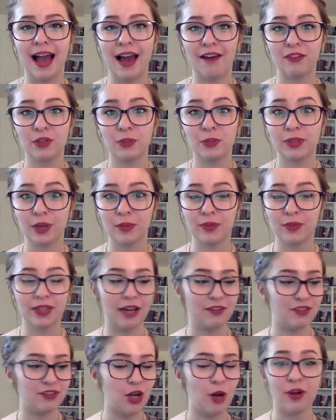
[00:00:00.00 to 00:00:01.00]
after we're done with the
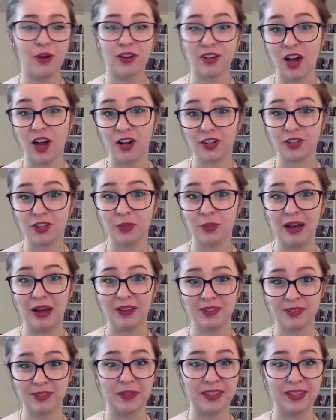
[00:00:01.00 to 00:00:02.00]
live show, I want to talk to you
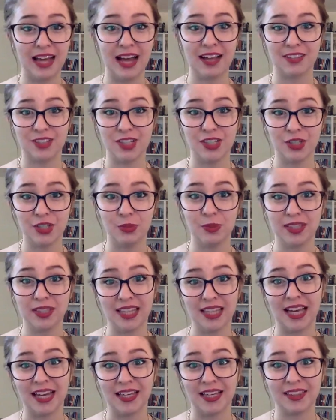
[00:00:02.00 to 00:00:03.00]
about something that has to do with,
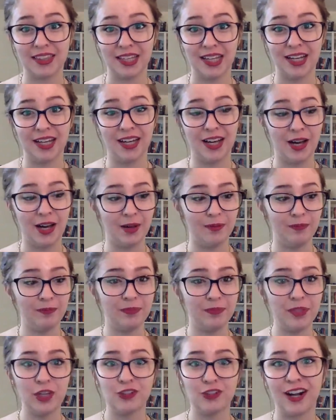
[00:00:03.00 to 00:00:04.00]
like,
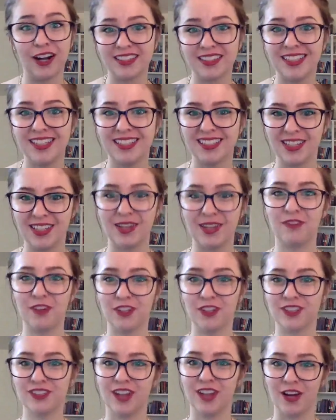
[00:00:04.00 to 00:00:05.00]
the dresses and
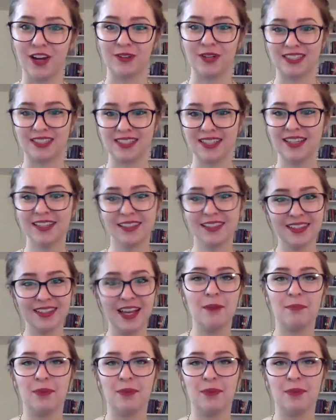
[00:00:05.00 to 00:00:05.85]
versus non-dresses,